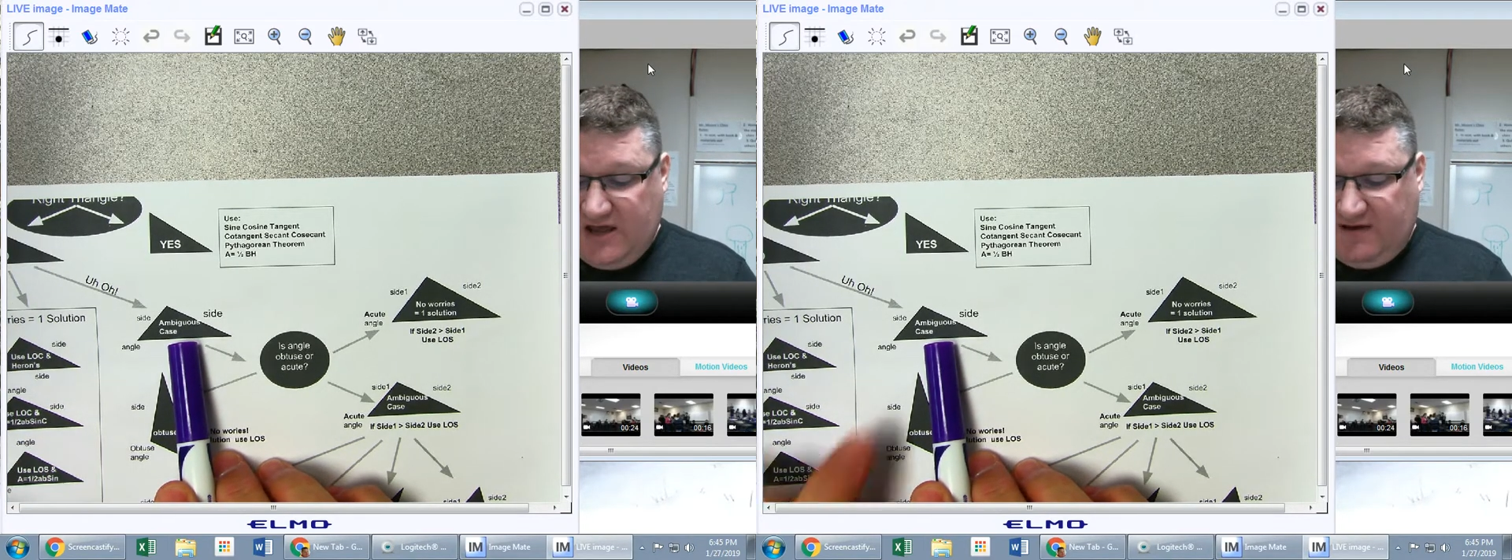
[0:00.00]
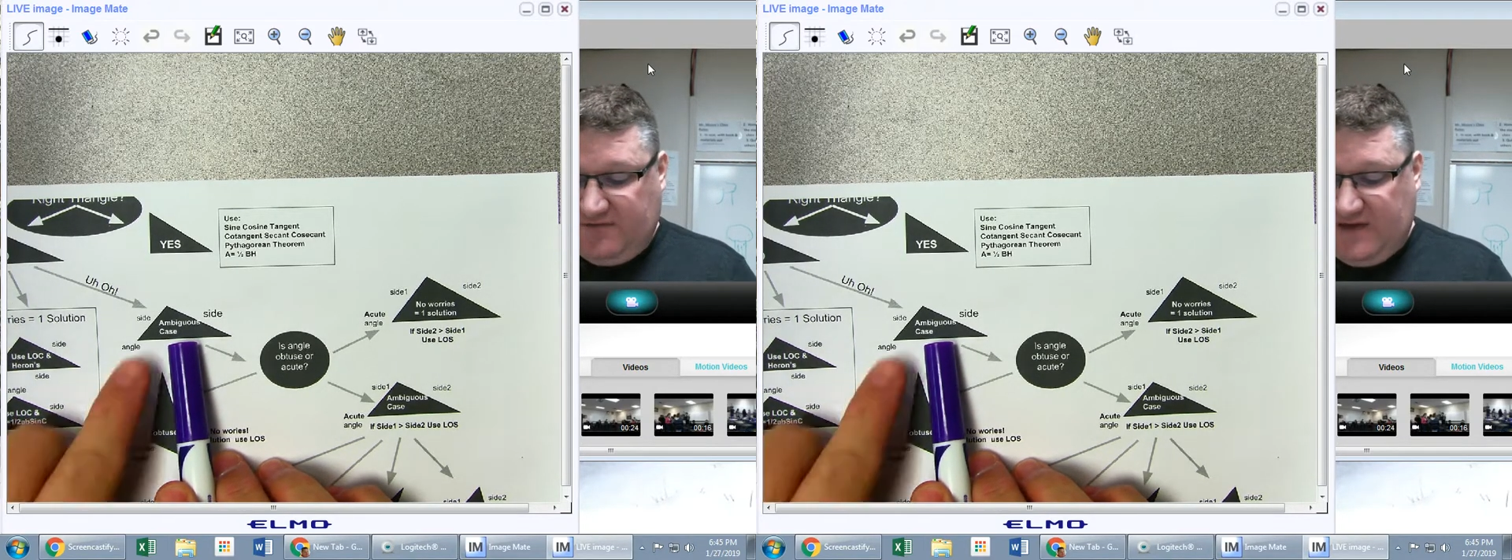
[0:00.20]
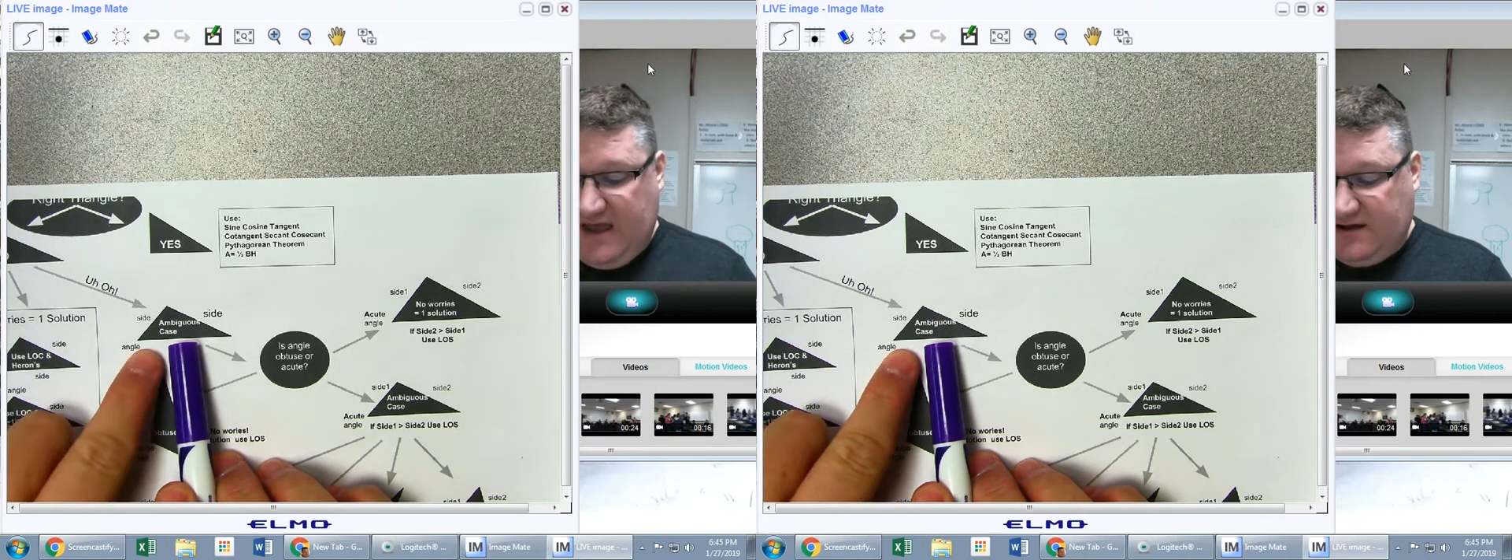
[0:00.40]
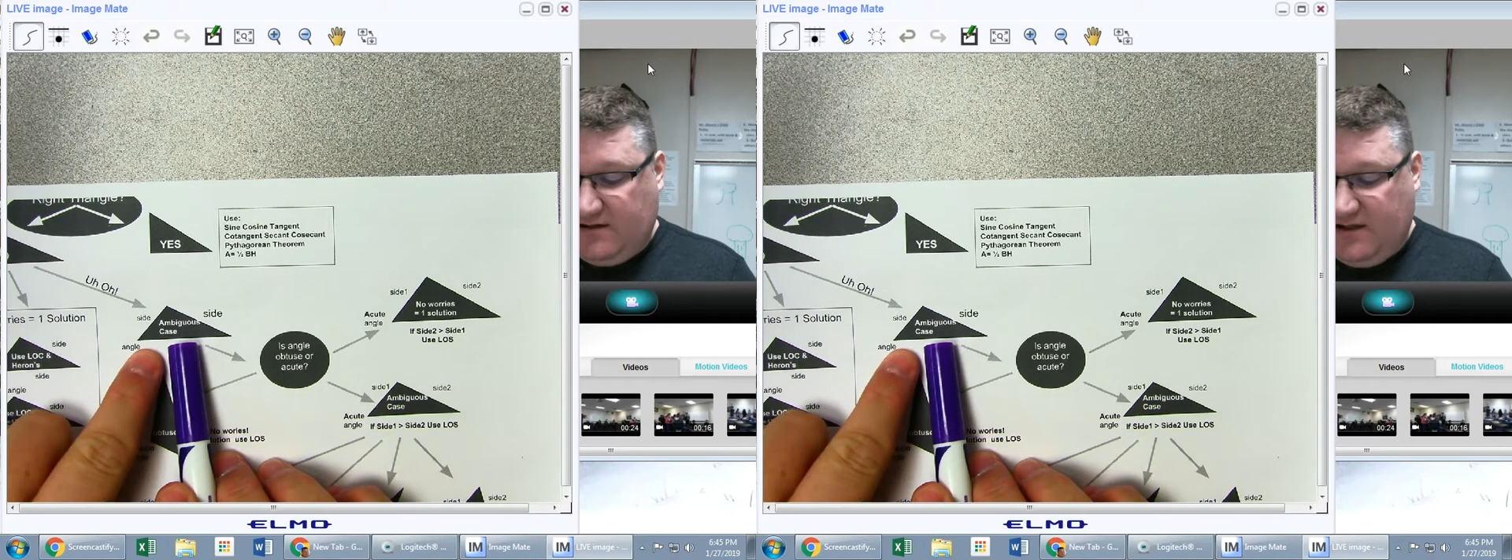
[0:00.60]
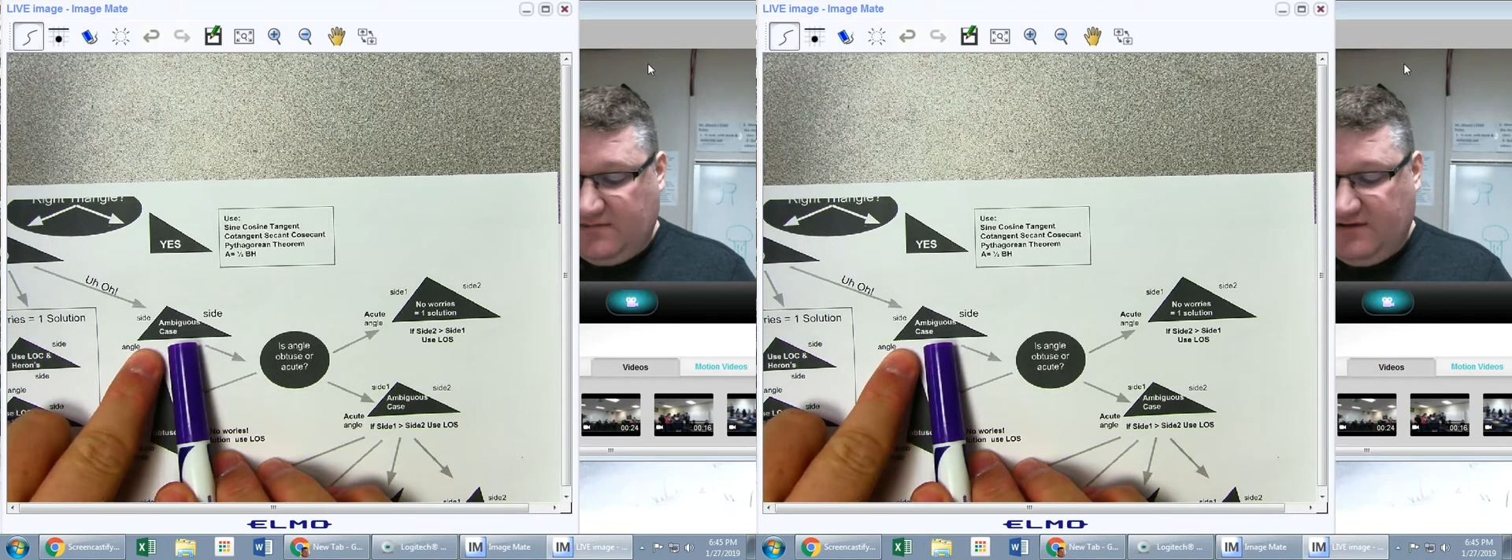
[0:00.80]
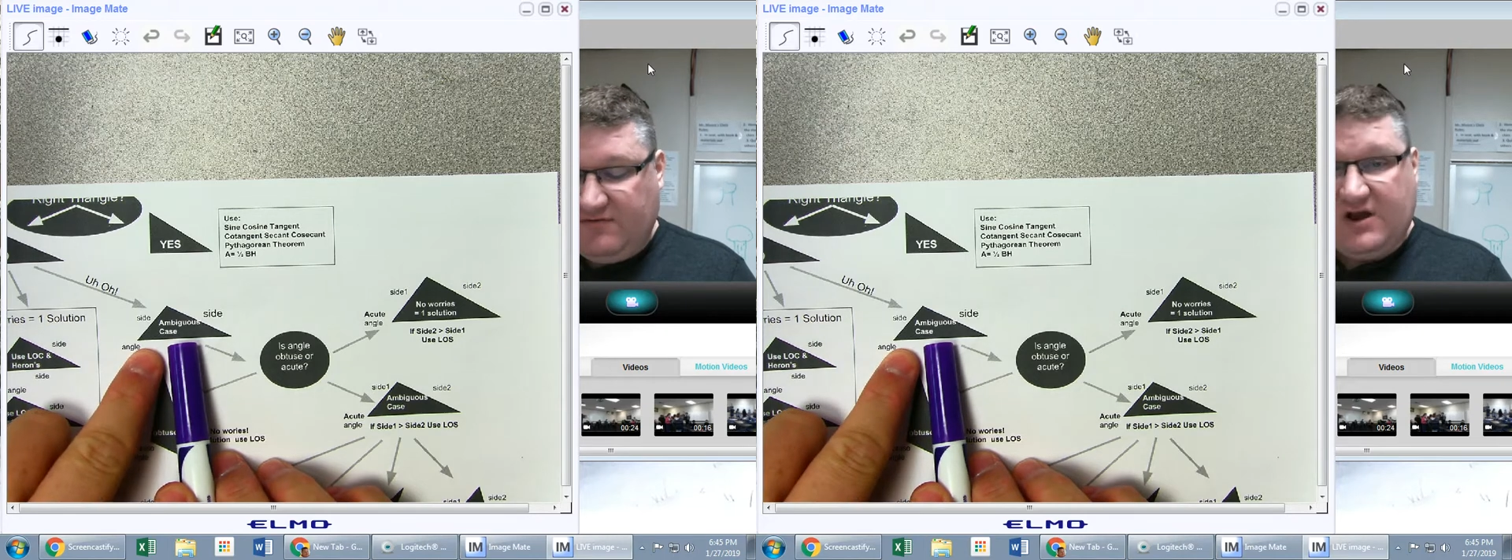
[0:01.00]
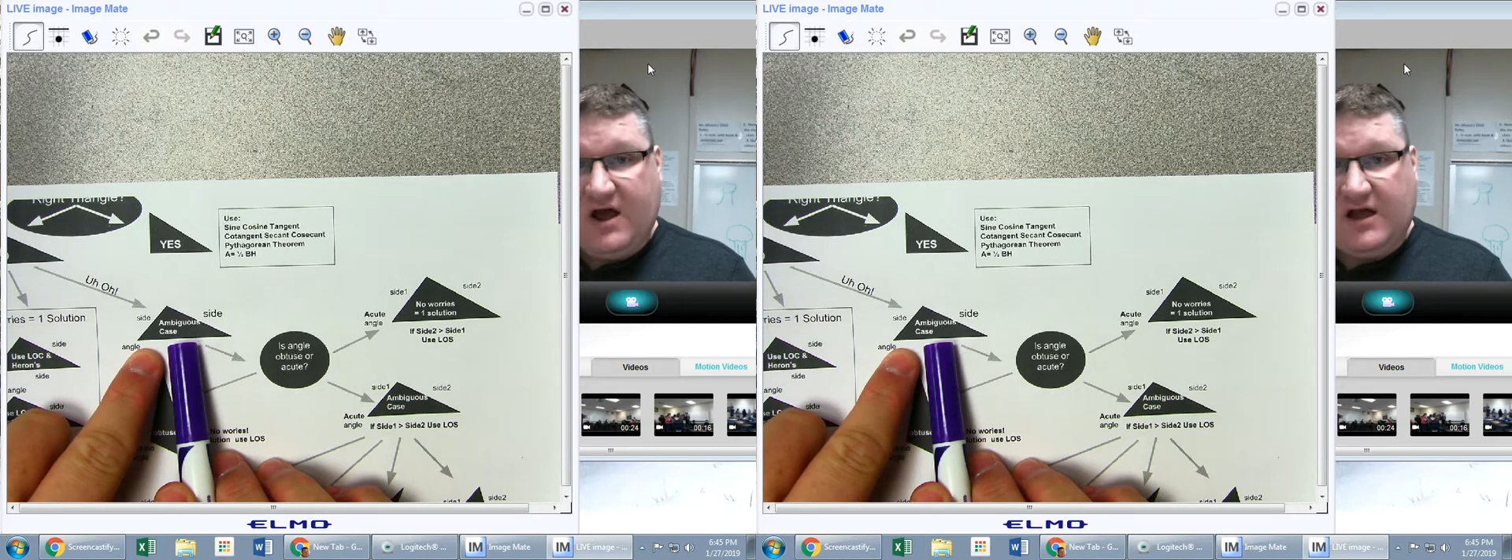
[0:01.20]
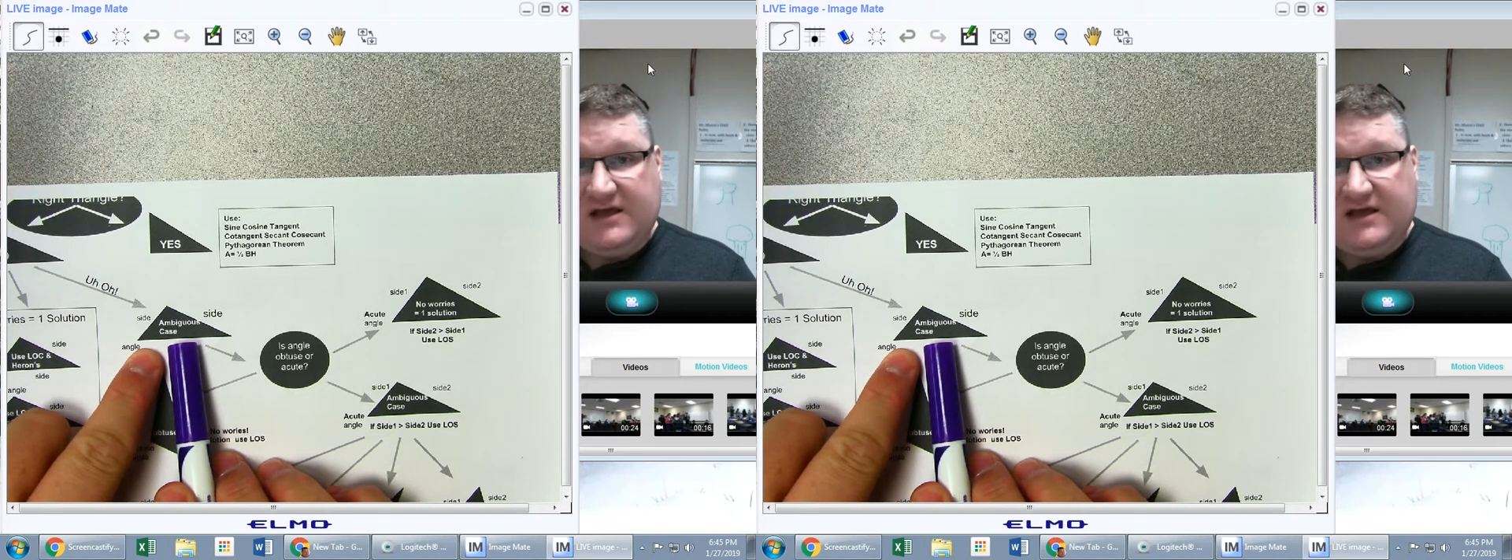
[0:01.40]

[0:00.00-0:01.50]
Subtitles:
If the angle I'm given